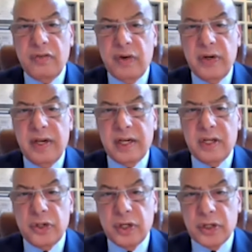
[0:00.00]
the very
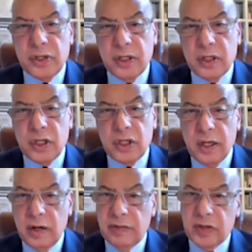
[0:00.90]
existence
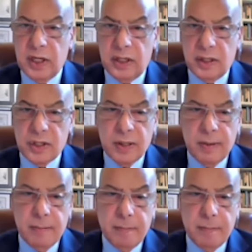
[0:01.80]
of states.